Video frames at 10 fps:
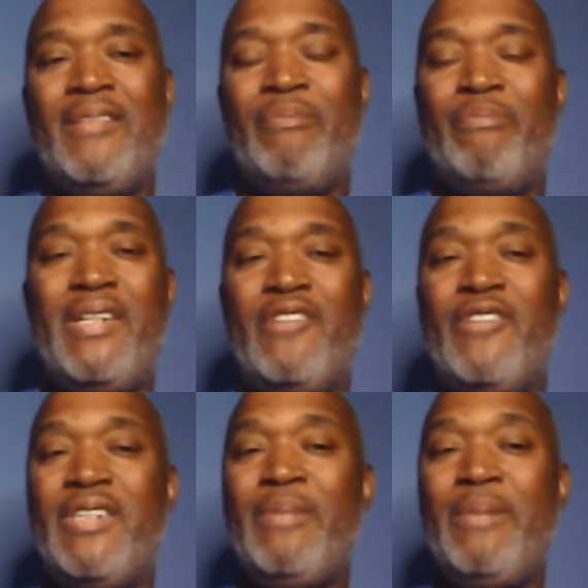But the
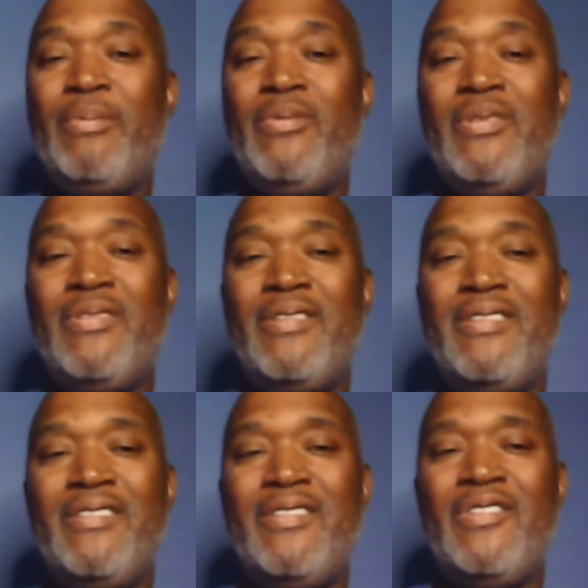rich people
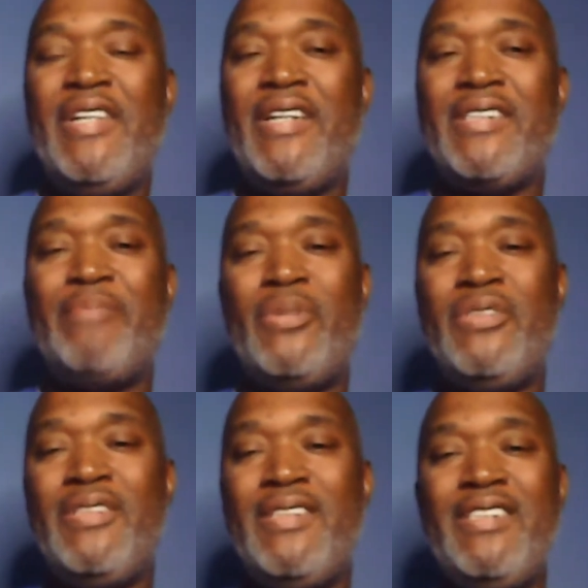who help
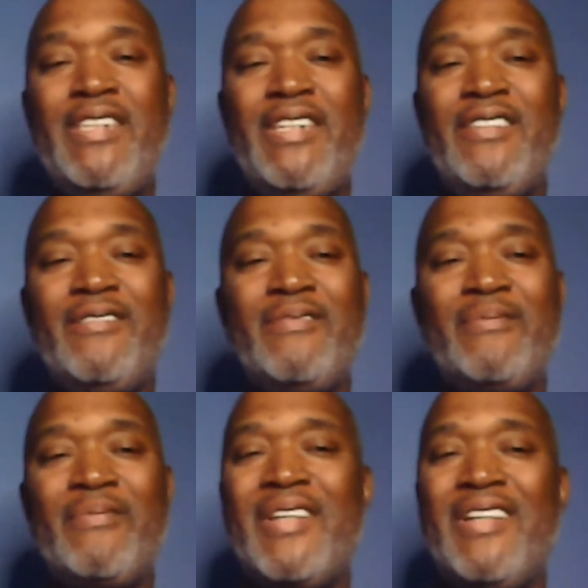sponsor this shit,
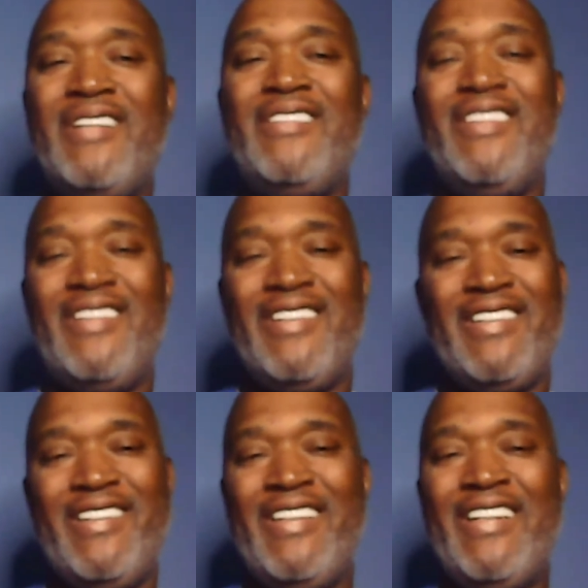
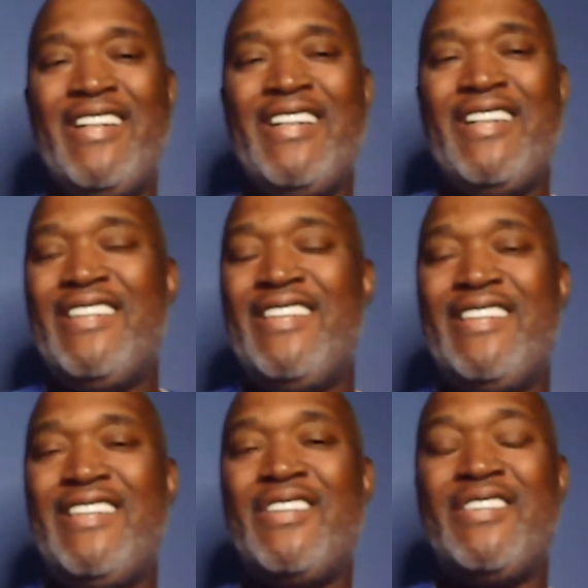
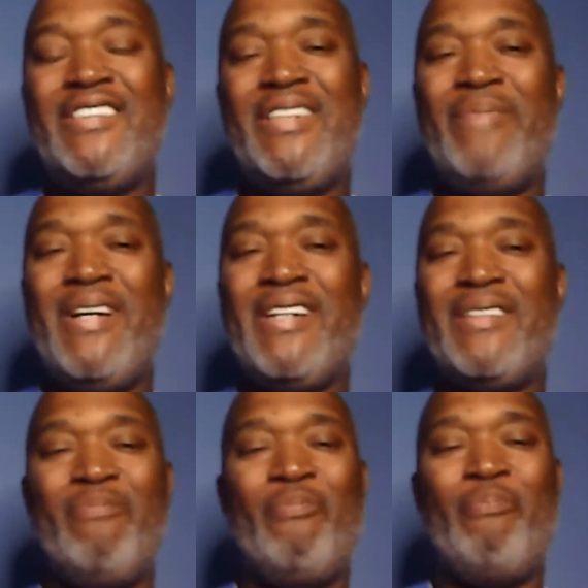they're just gonna sit back
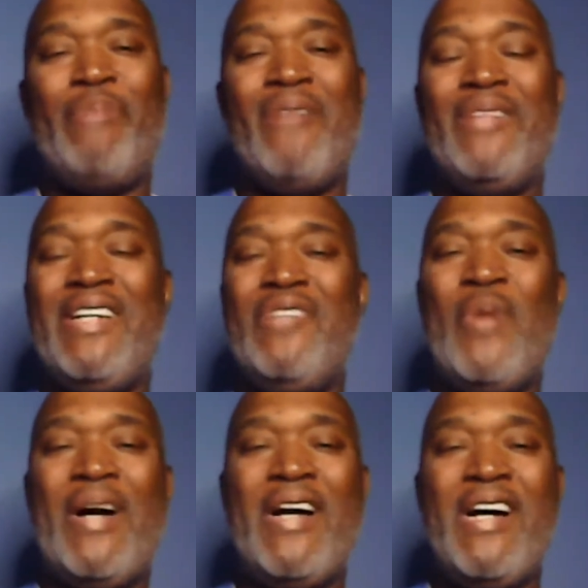and pop their
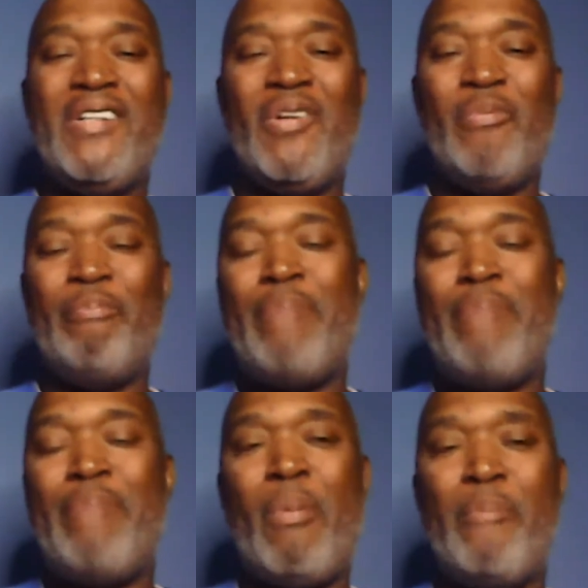wine or
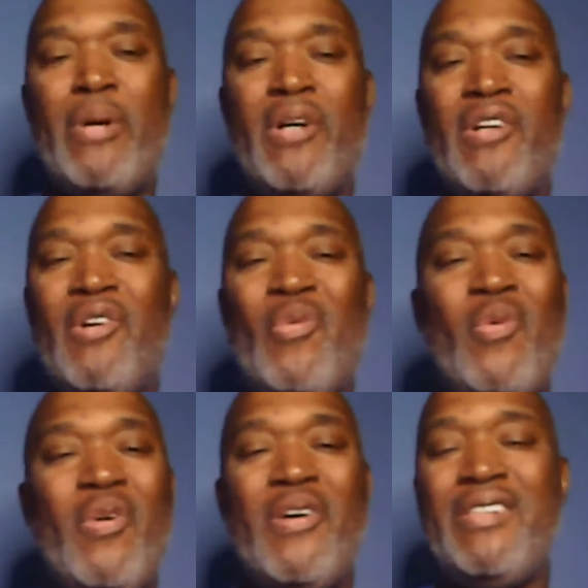pop a bottle of
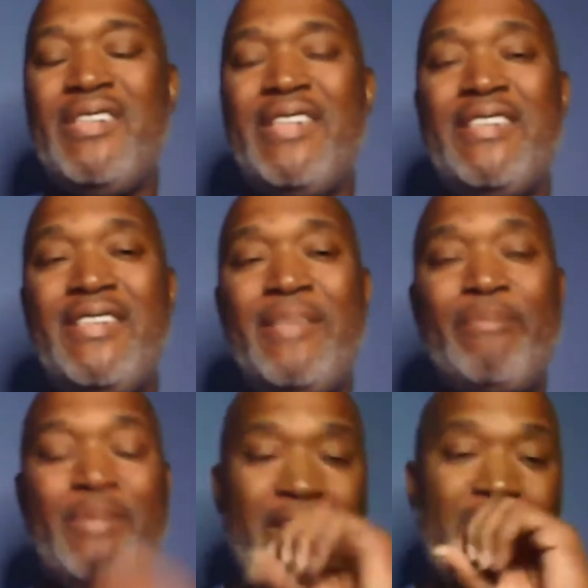water and just
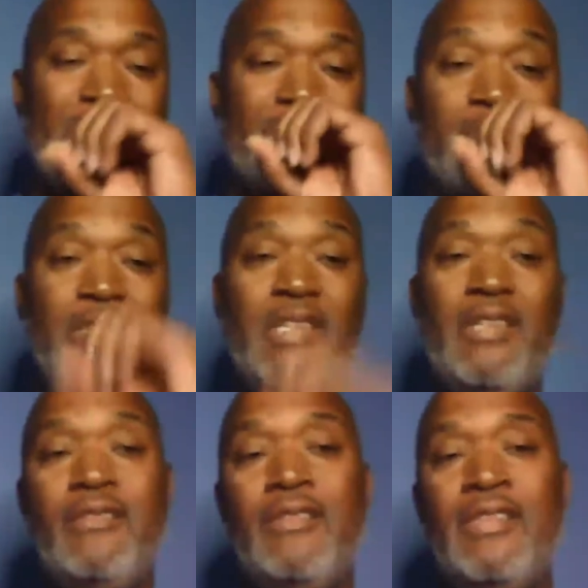sip and like,
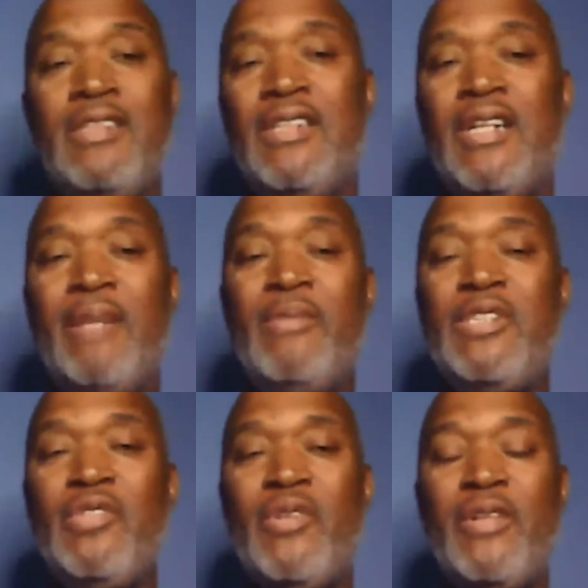let me
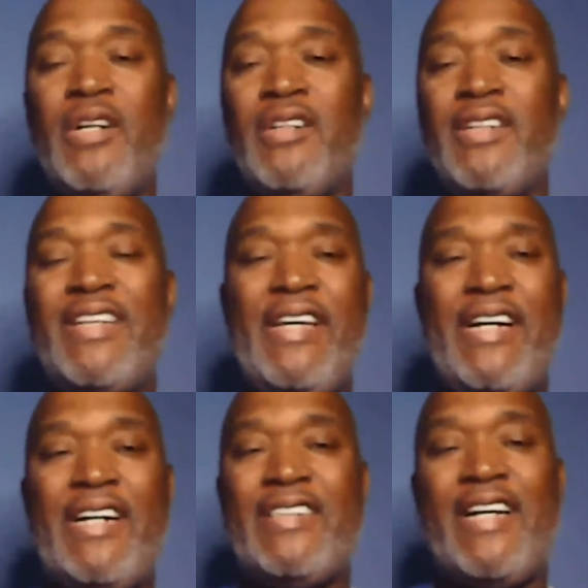see what other
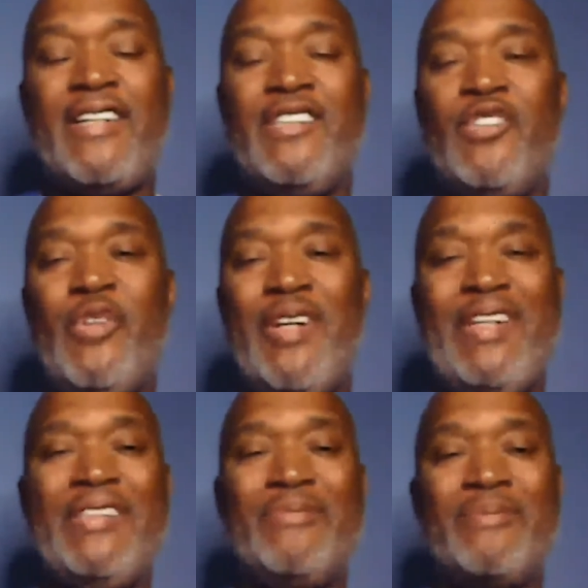chaos I can create.